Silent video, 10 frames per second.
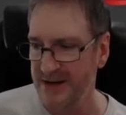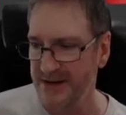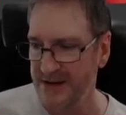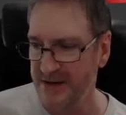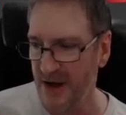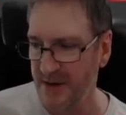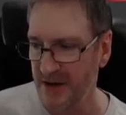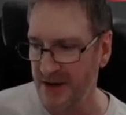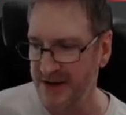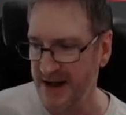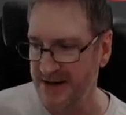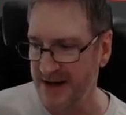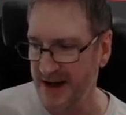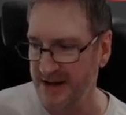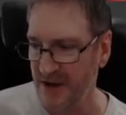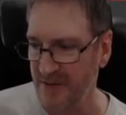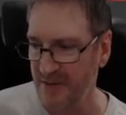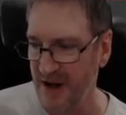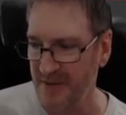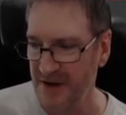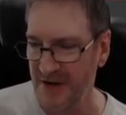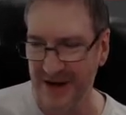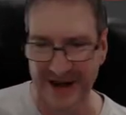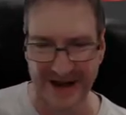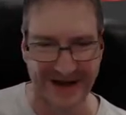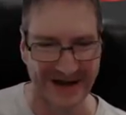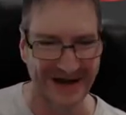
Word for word: Sniper Girl says, uh, don't blame you there.